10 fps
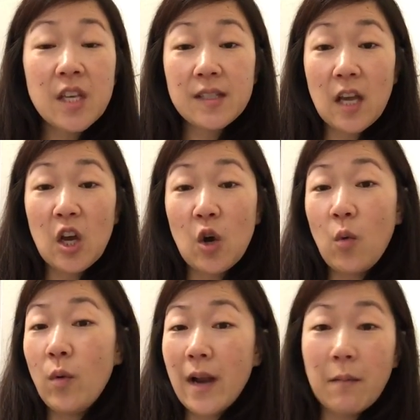
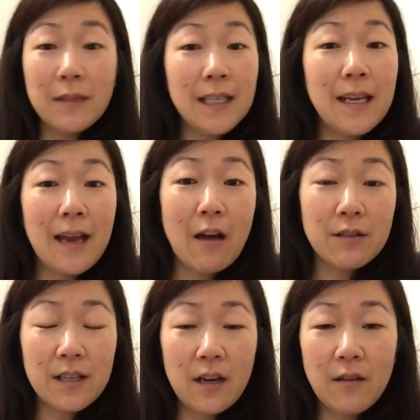So when I'm leaning
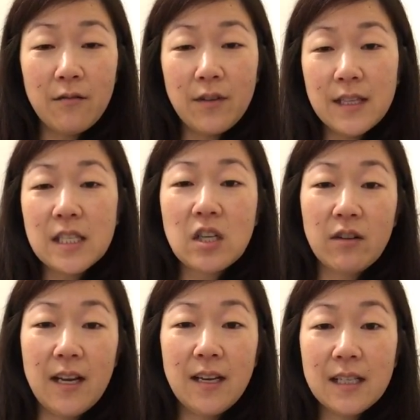out of the
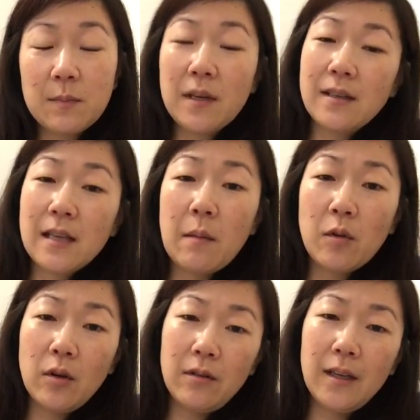screen, it's because
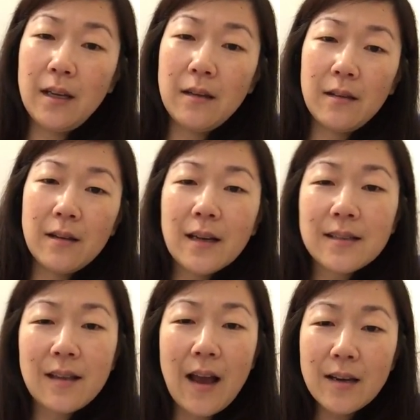I'm getting the
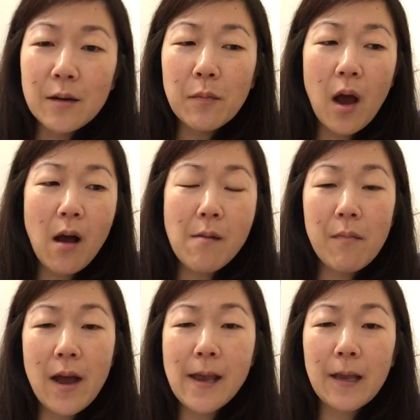next item on
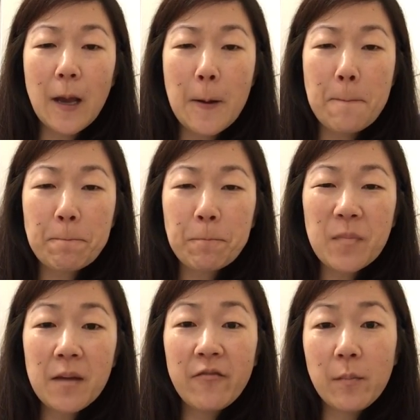my um,
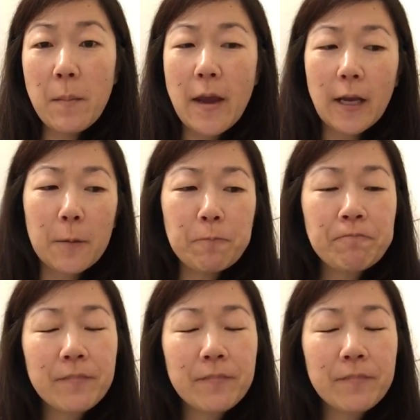for my makeup.